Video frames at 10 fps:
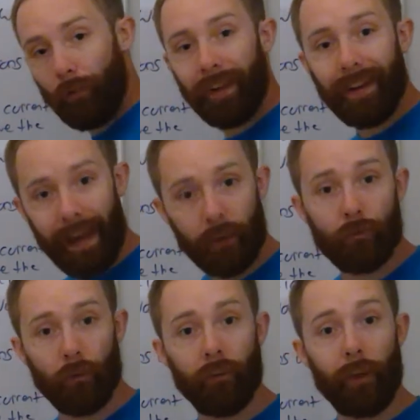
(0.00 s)
of
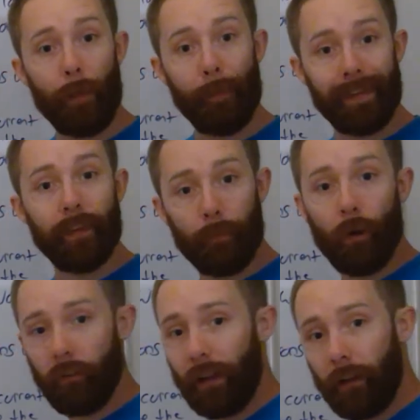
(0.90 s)
electrons emitted
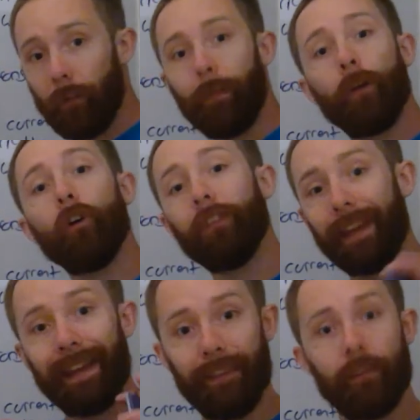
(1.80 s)
per second because
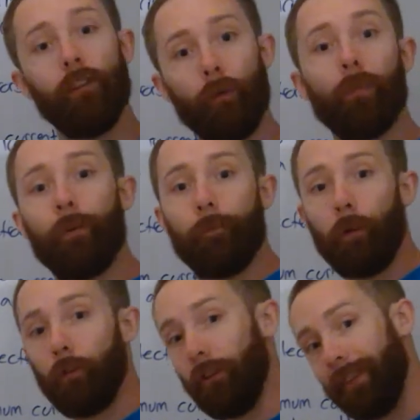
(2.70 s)
it is the number of
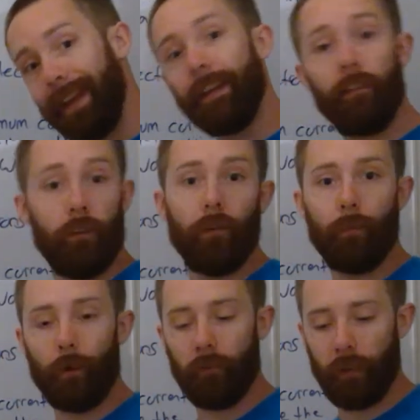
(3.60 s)
photons
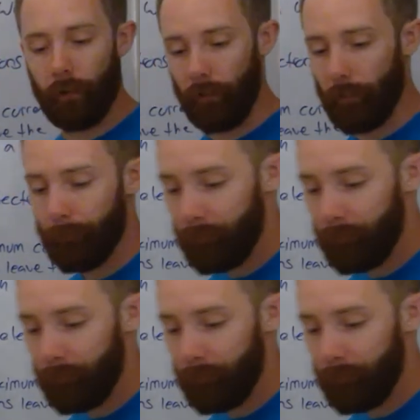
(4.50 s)
incident per second.